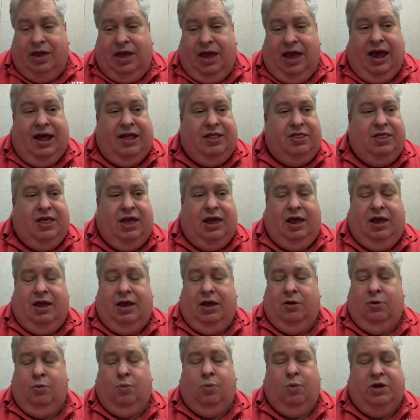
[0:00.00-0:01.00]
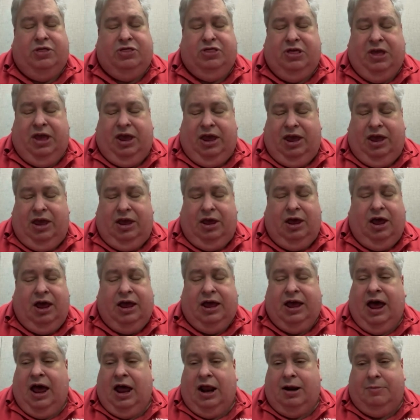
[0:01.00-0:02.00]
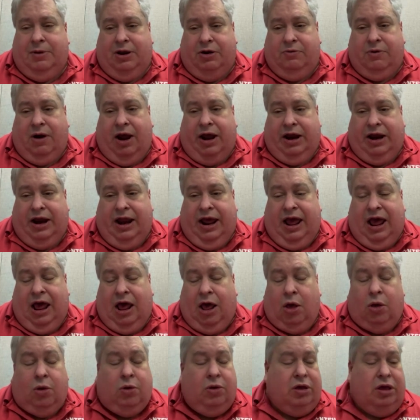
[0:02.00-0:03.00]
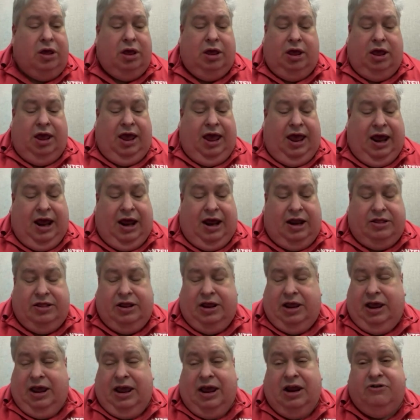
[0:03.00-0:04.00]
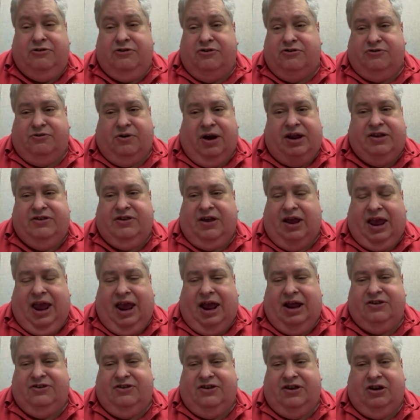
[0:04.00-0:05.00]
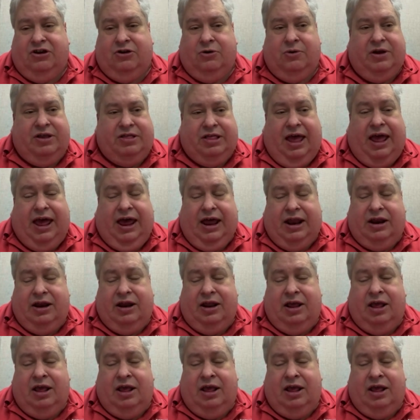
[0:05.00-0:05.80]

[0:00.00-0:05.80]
And with the economy right now and the interest rates, I can't see doing that.